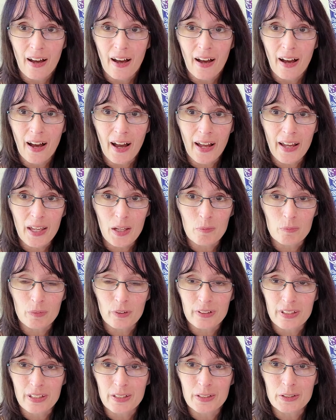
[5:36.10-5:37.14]
I am
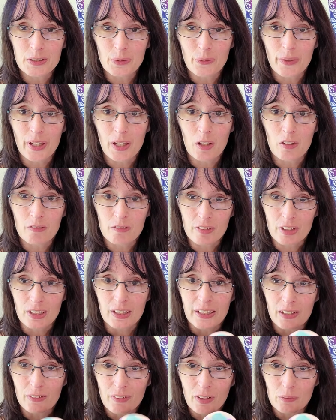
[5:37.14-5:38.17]
really enjoying
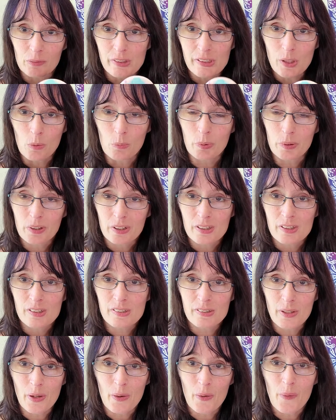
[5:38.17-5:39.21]
fiddling around with soap.
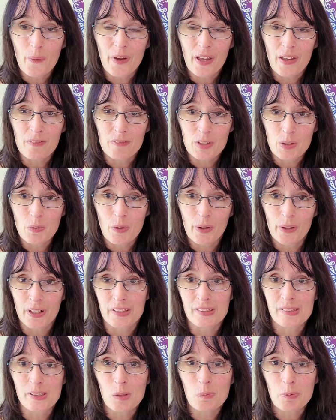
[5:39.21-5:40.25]
So if you are a
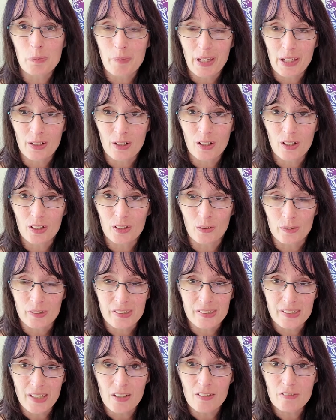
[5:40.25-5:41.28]
soap maker
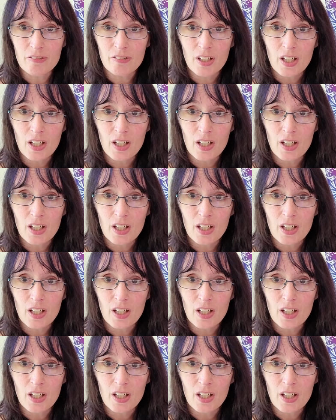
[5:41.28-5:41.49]
yourself,